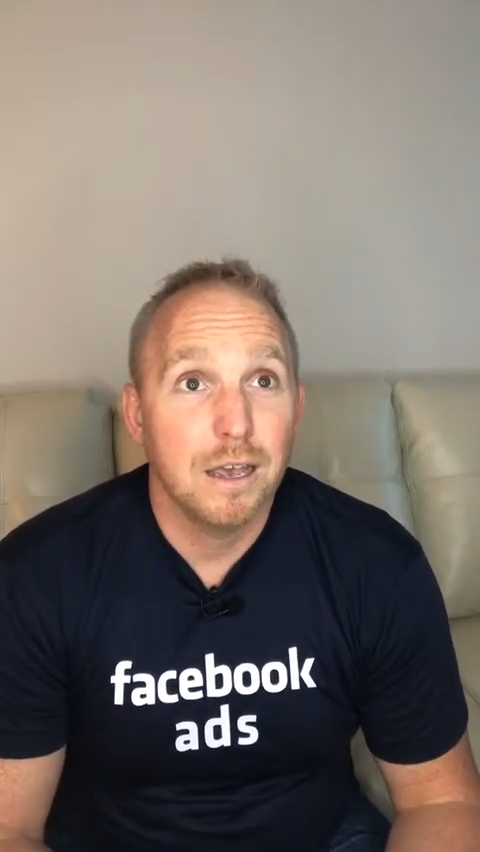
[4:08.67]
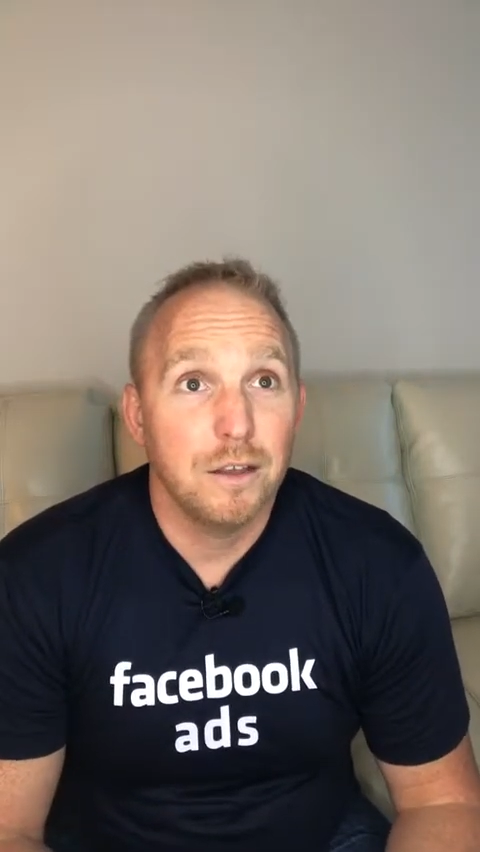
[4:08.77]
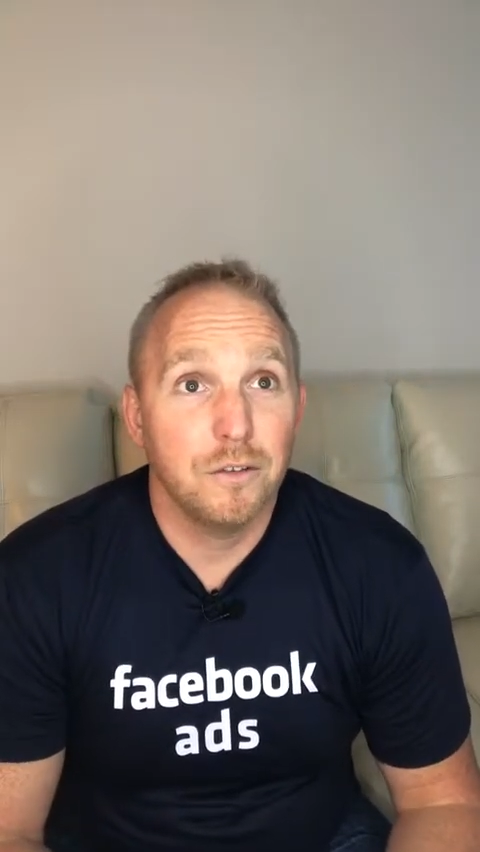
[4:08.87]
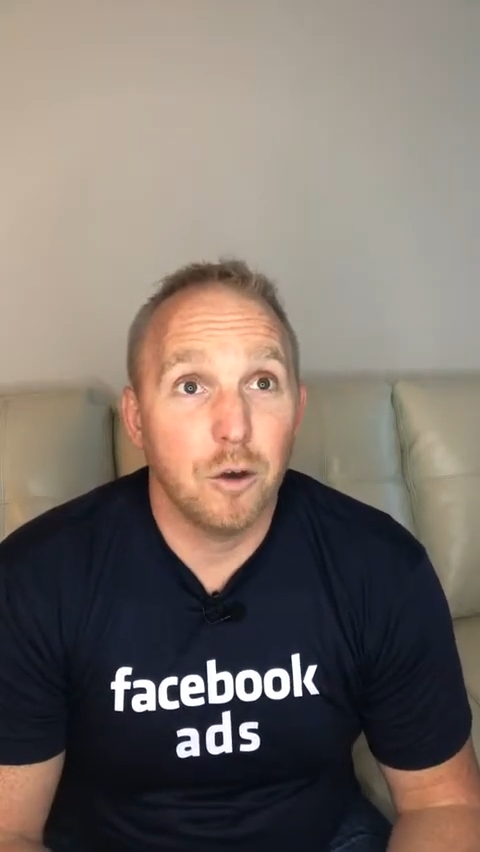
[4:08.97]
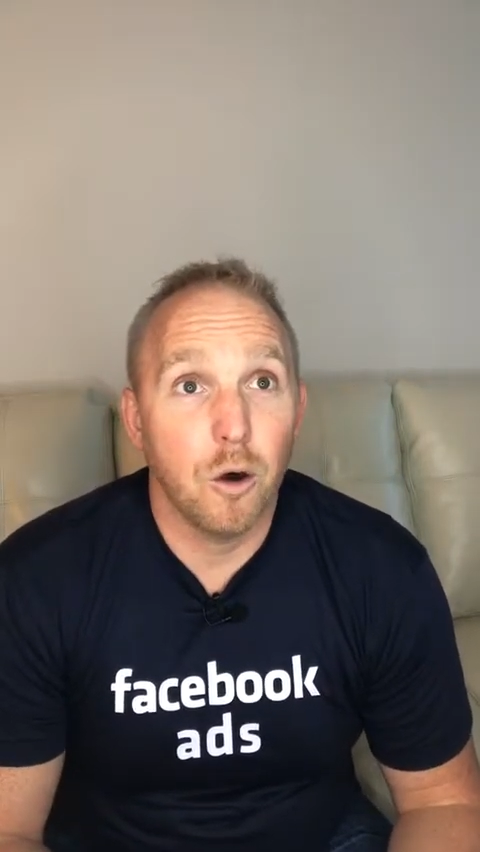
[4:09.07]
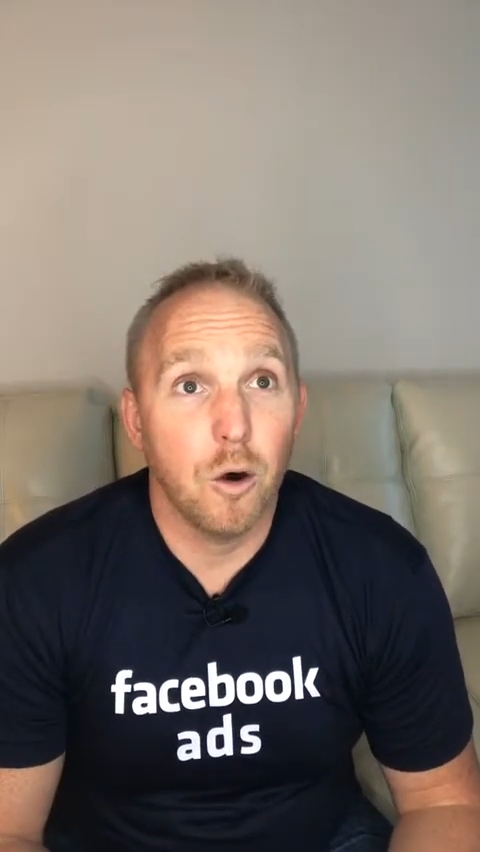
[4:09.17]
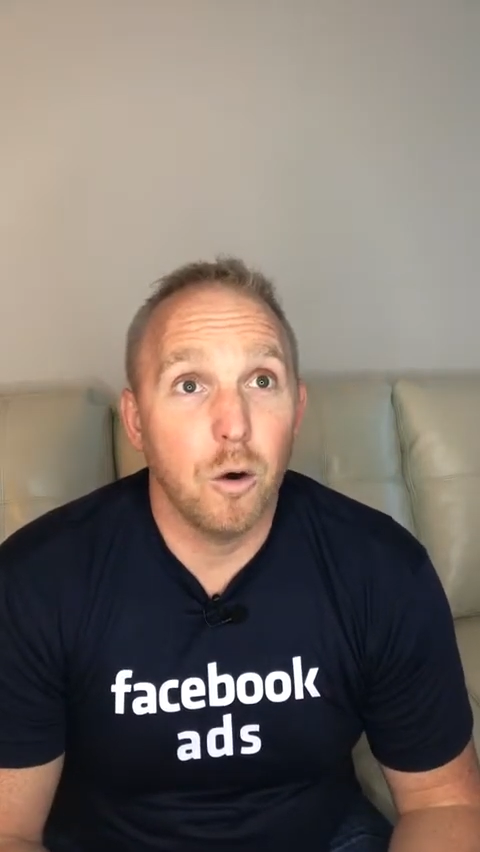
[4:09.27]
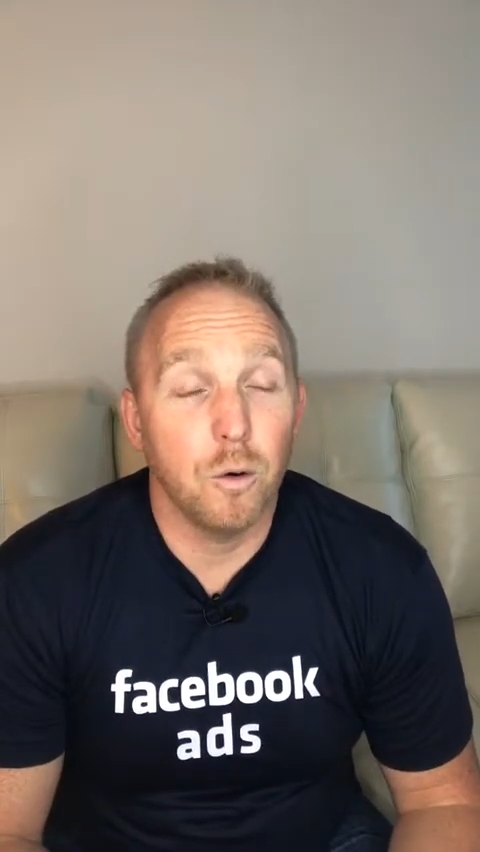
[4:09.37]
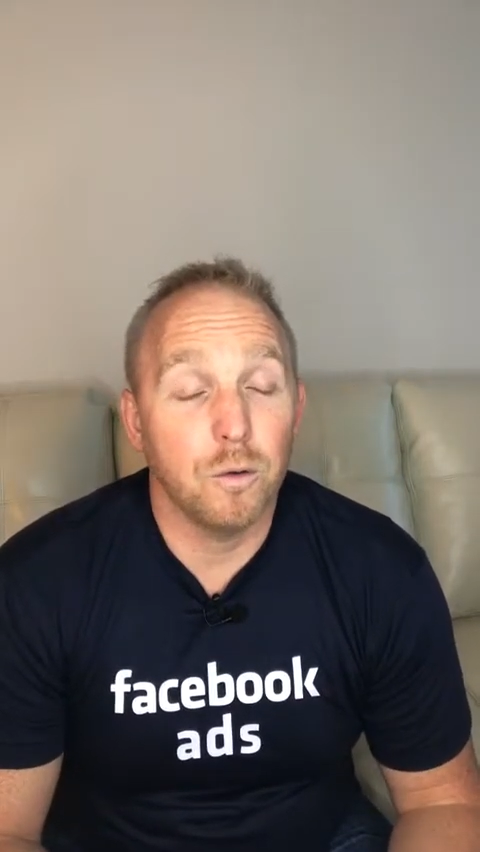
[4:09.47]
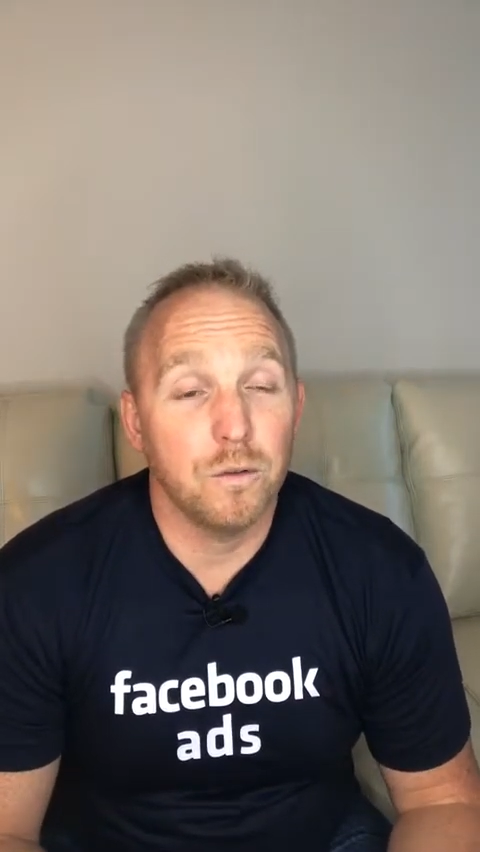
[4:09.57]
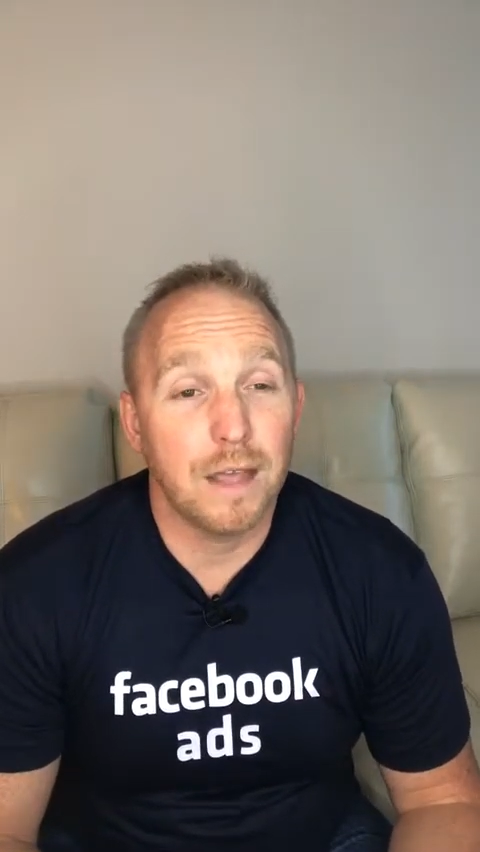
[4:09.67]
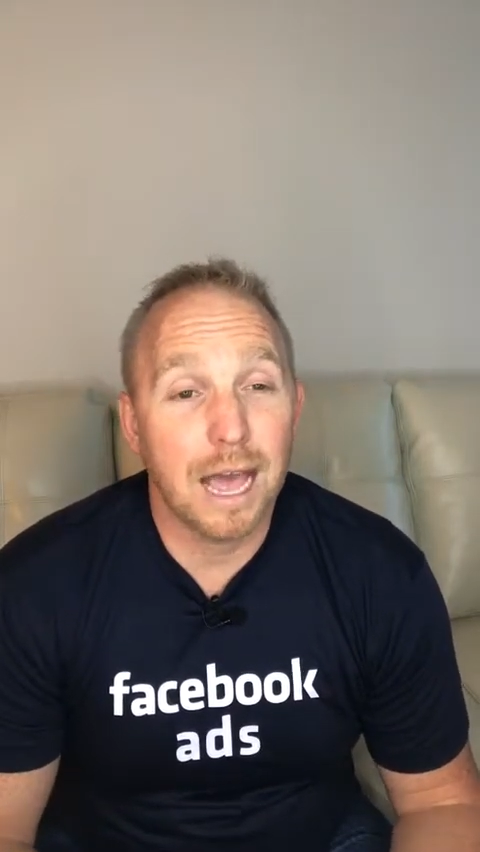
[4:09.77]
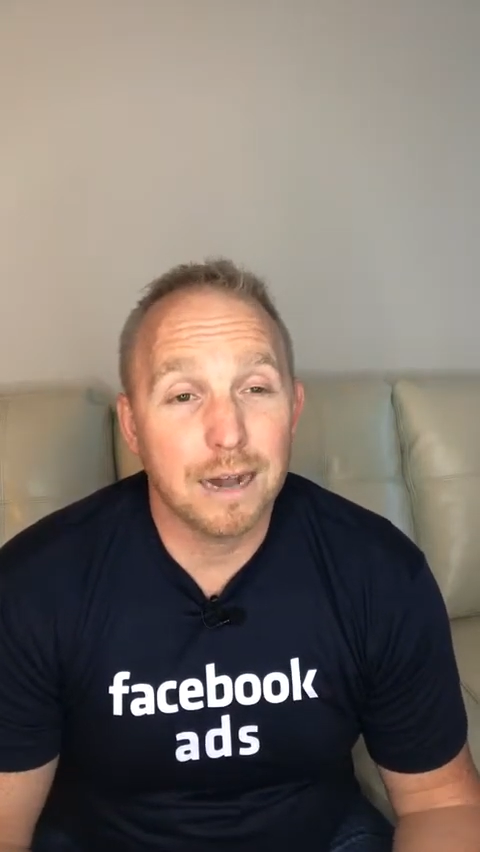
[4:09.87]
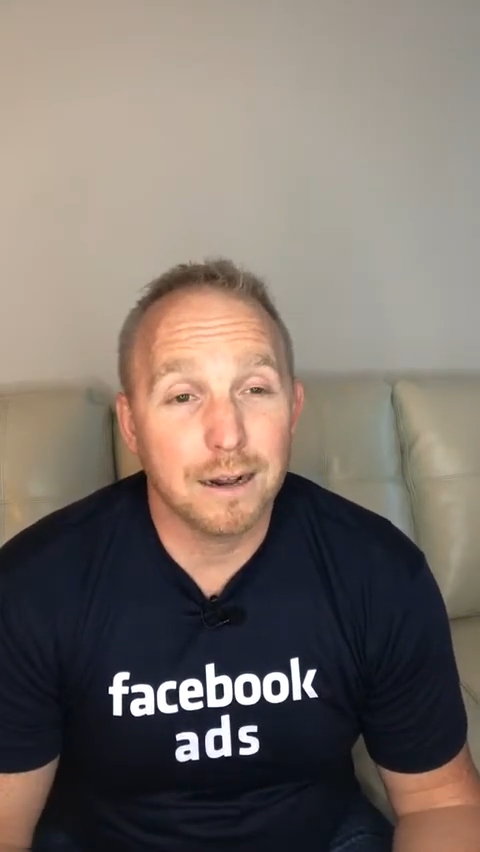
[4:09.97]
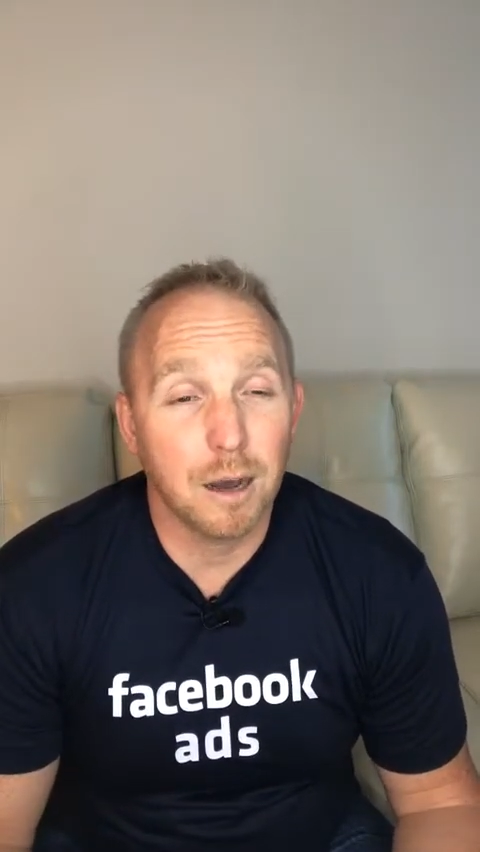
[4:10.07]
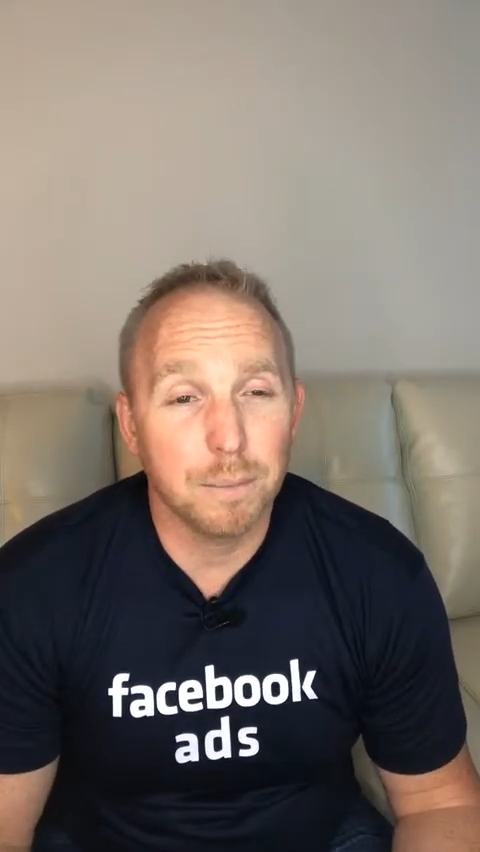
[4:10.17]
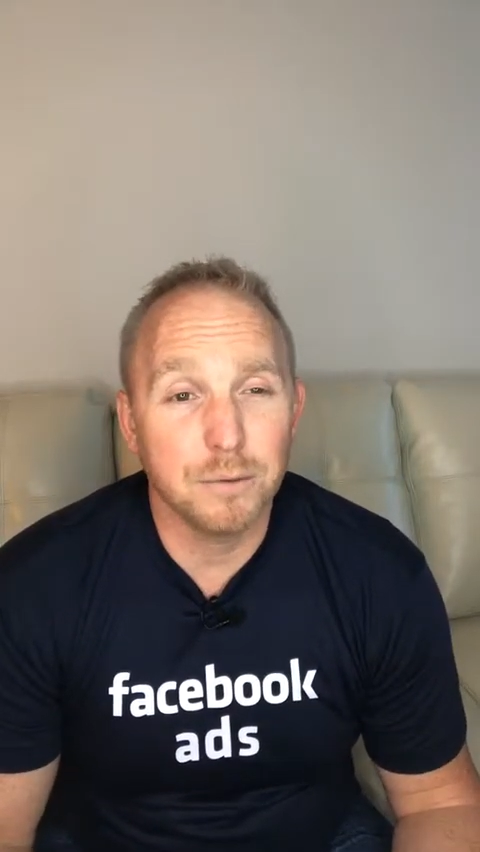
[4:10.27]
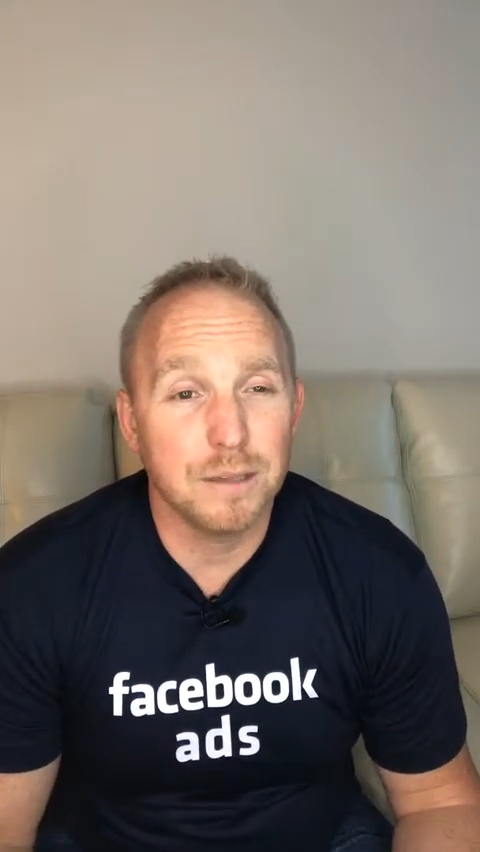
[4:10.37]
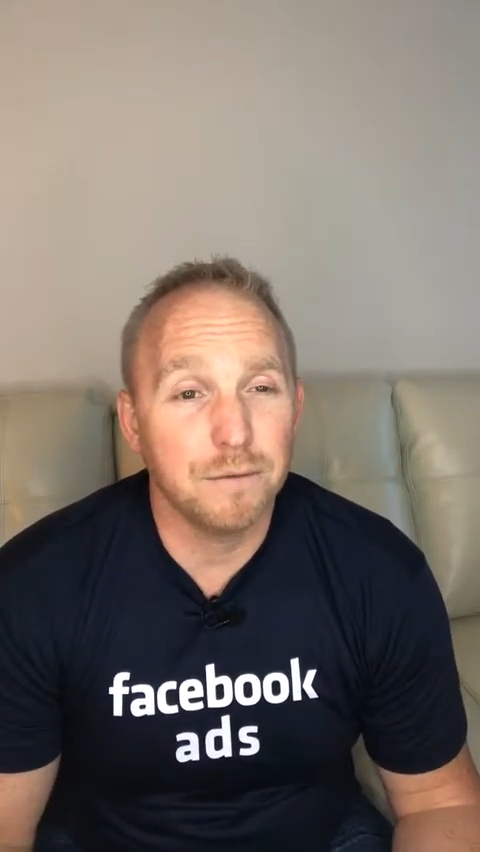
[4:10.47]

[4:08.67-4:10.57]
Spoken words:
So they had a couple of